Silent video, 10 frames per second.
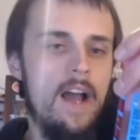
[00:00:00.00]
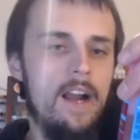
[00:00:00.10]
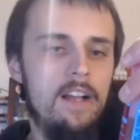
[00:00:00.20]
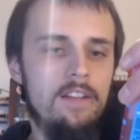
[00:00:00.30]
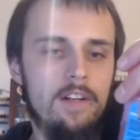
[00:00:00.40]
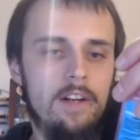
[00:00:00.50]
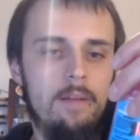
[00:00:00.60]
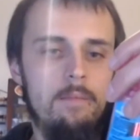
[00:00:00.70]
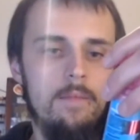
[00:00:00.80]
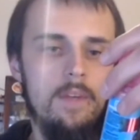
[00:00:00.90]
ice cream.
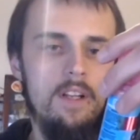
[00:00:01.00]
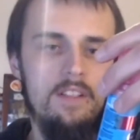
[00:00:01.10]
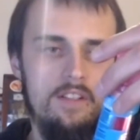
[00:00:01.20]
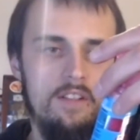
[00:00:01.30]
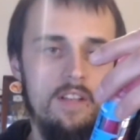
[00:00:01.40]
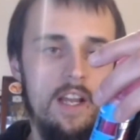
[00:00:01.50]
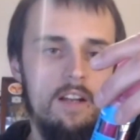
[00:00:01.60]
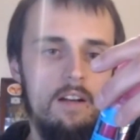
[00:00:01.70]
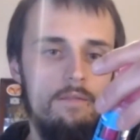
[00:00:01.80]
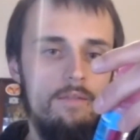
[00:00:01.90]
It's just like
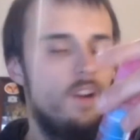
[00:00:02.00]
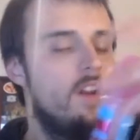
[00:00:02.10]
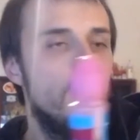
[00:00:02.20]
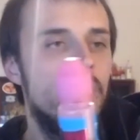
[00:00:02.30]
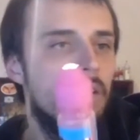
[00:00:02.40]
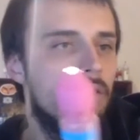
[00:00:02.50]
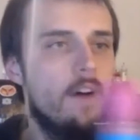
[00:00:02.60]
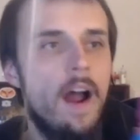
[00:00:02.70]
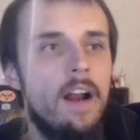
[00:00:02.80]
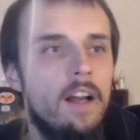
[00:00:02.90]
a vanilla
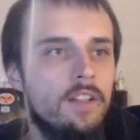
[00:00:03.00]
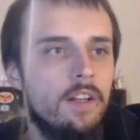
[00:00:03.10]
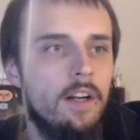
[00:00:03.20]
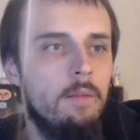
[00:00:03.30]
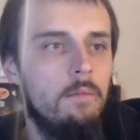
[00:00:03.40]
fried ice cream.